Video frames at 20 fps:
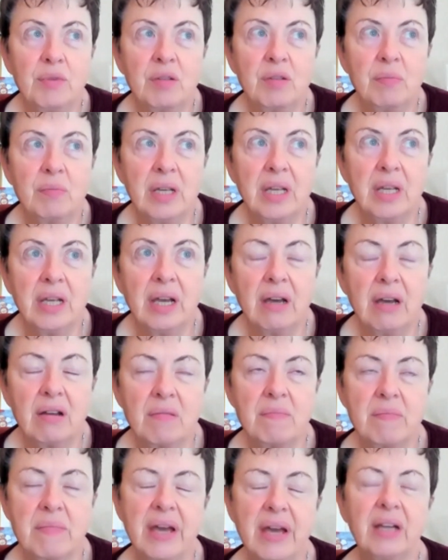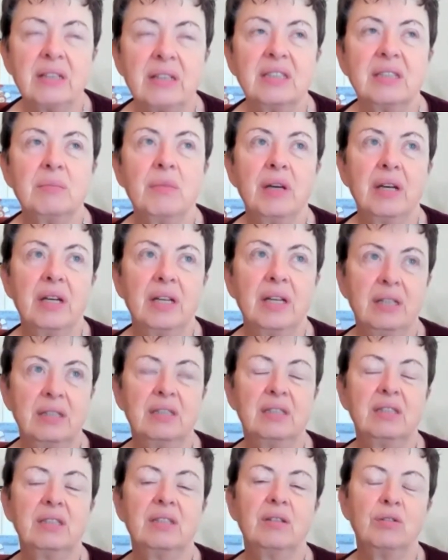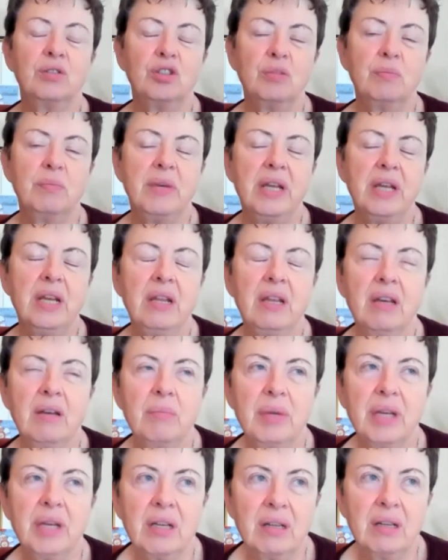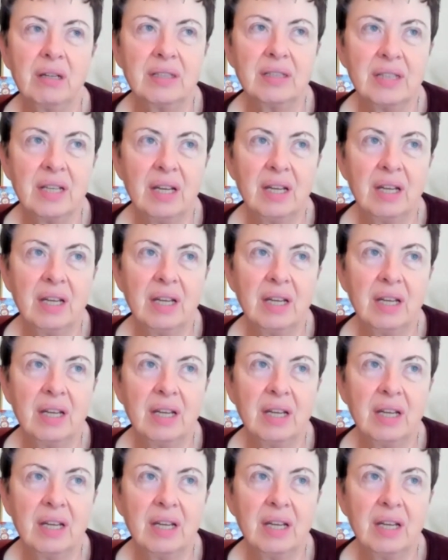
to me how to maximize social media, because